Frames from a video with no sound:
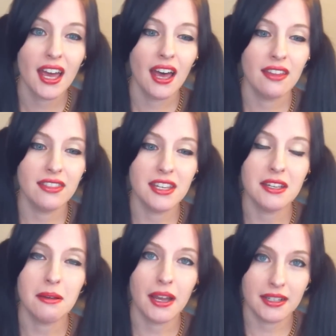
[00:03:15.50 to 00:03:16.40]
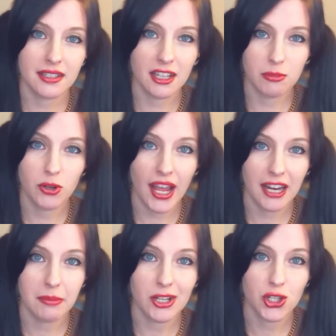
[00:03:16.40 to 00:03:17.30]
the Sailor Moon
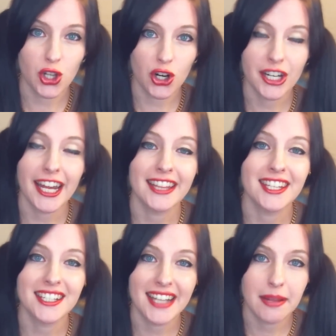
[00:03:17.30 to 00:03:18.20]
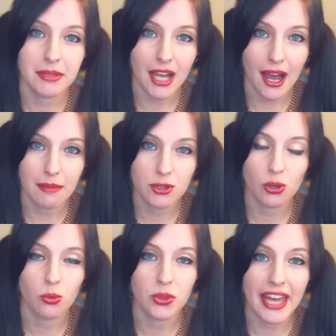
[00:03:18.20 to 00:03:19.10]
anime started at the same time.
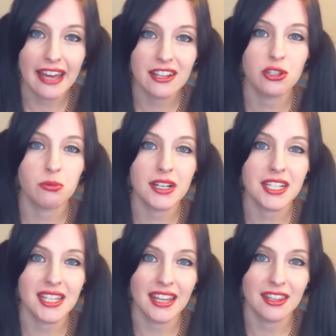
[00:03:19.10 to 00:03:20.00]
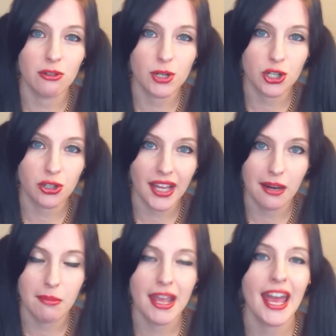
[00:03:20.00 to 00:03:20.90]
So that is the reason that the original
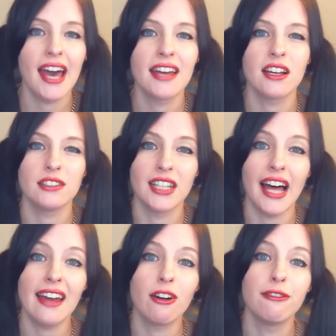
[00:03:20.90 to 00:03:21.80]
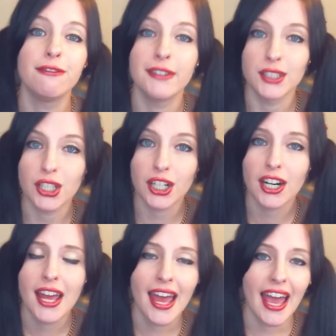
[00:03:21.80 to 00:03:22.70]
anime had a lot of filler
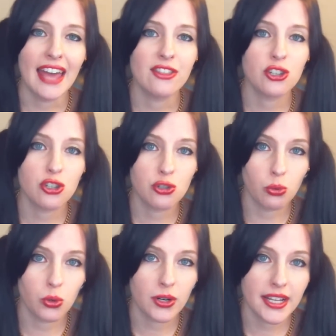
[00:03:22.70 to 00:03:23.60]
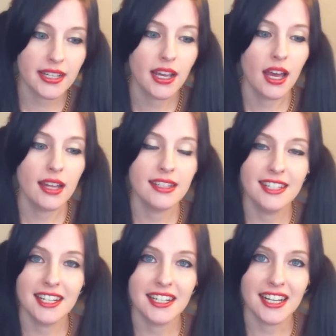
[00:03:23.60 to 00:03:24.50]
and the story
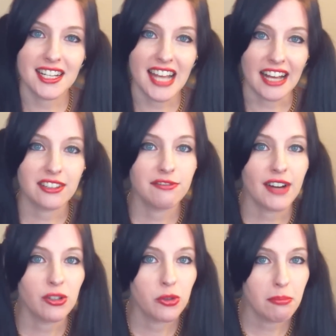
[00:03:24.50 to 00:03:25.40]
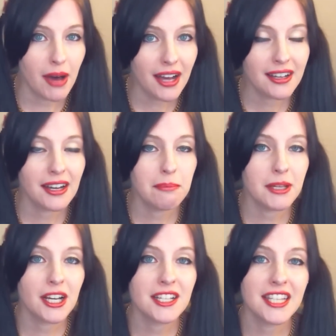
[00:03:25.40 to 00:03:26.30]
didn't exactly follow the manga
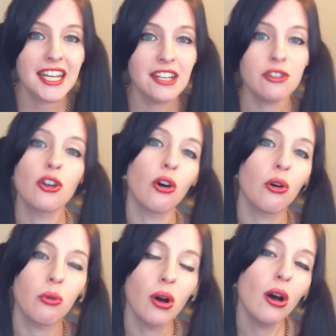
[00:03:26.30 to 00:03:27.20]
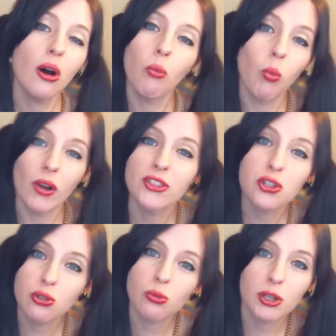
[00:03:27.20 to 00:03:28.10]
because they didn't know what the
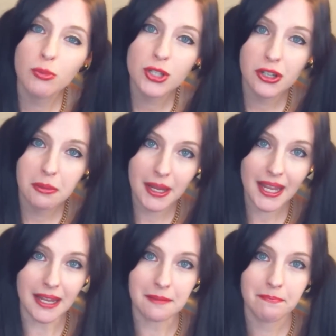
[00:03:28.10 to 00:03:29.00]
story was going to be.